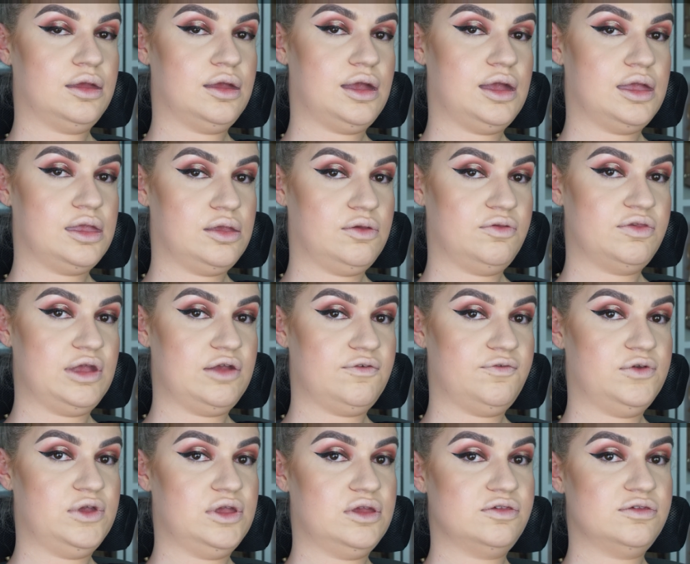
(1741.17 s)
I use that
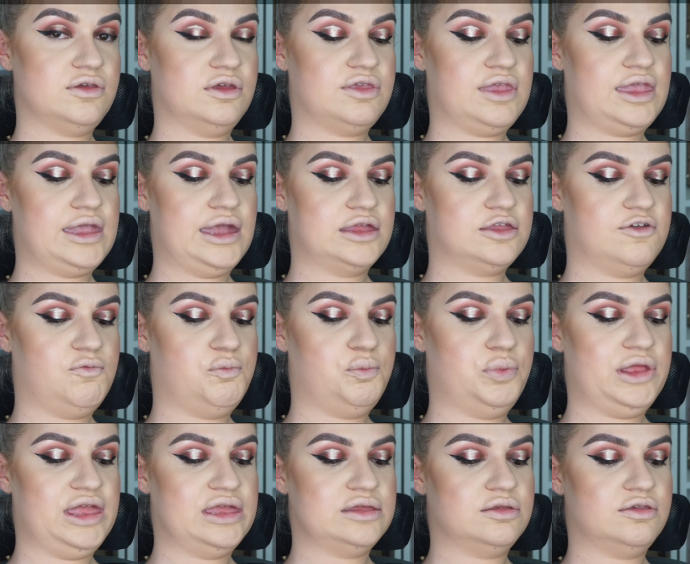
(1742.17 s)
first as it kind of
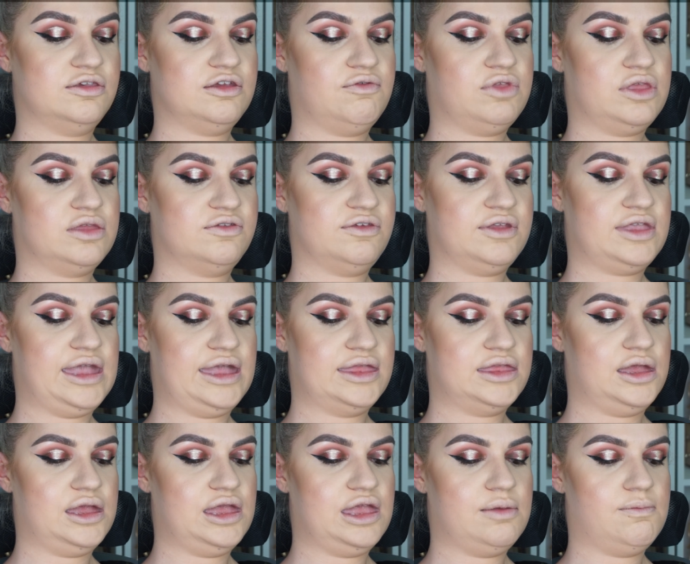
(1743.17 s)
blends everything
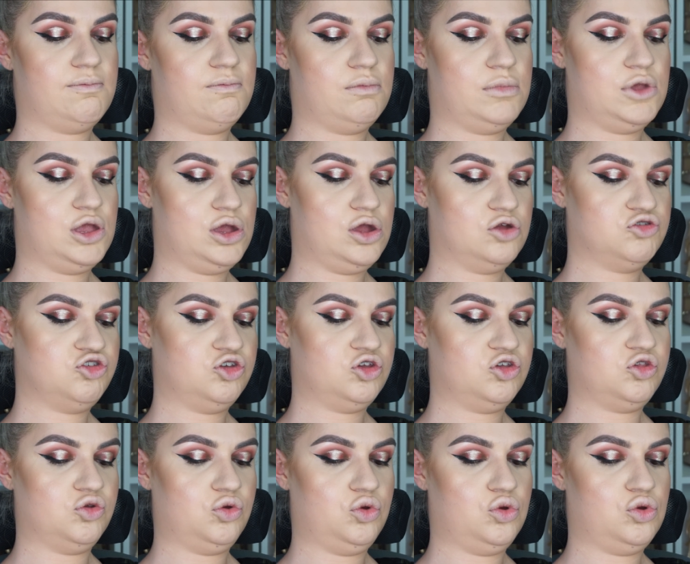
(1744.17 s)
together. It
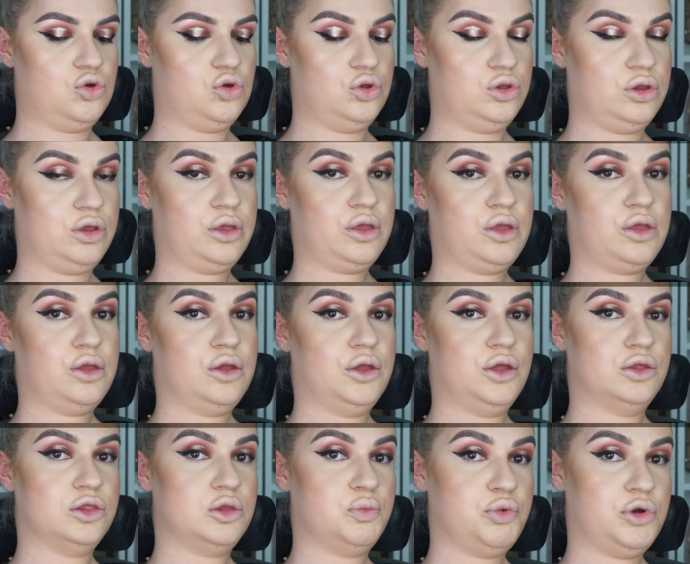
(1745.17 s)
merges all
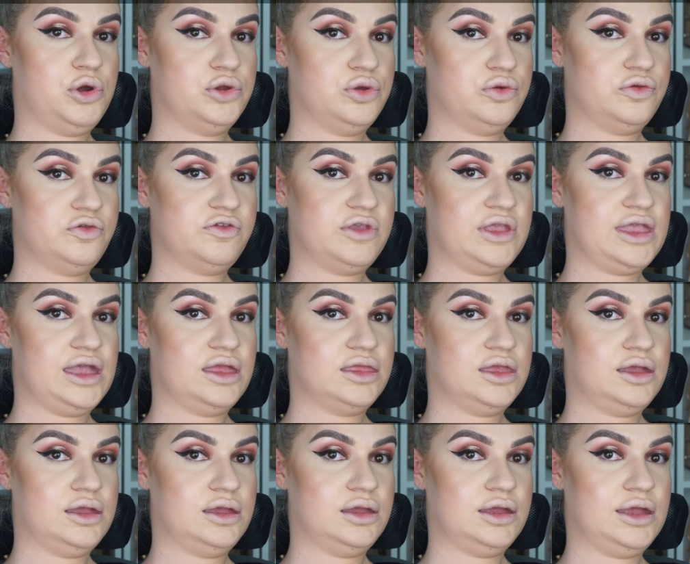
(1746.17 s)
the products
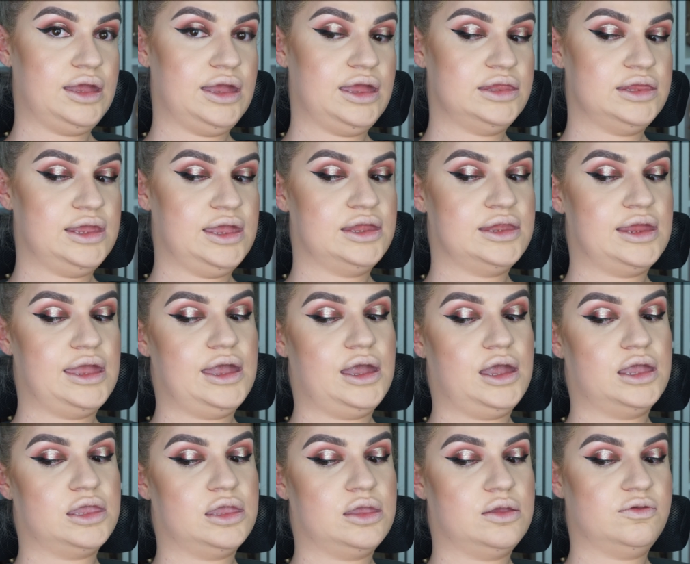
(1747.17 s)
together, and then
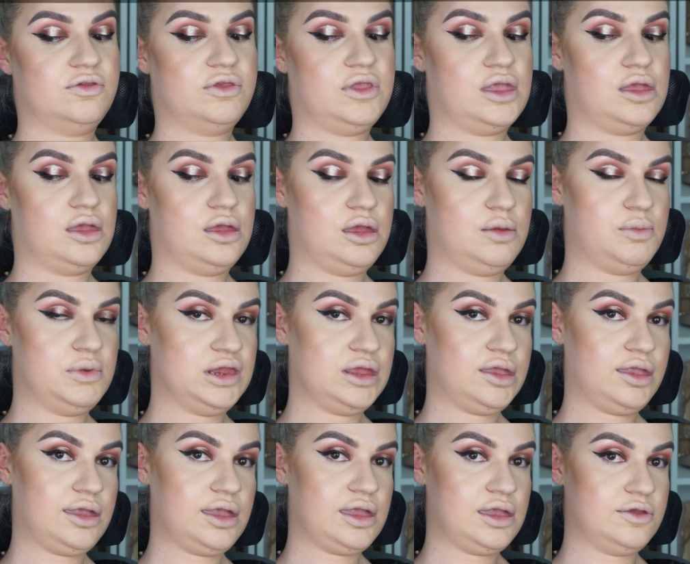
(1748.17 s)
I use the Urban
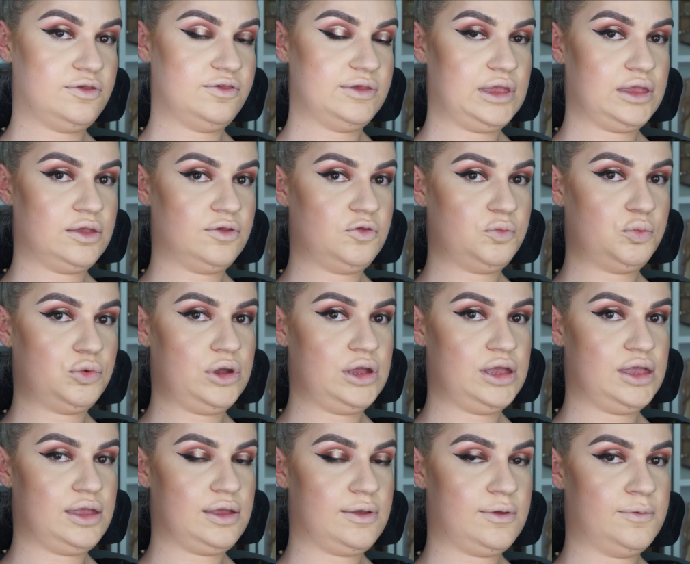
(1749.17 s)
Decay setting
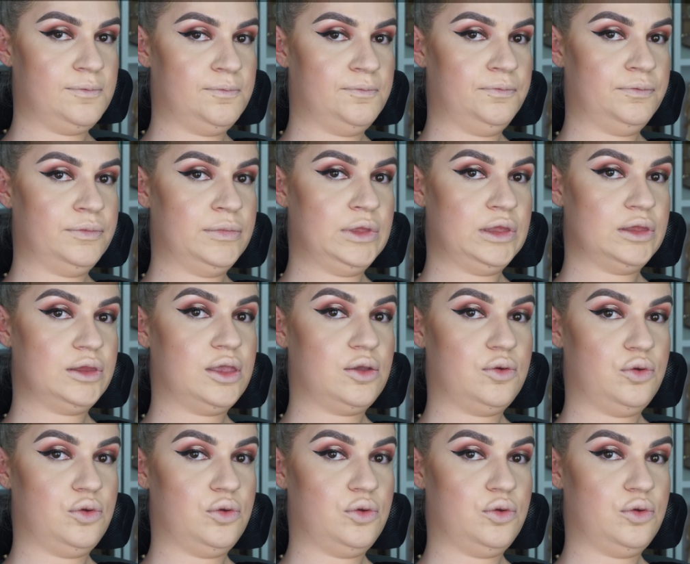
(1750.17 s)
spray, the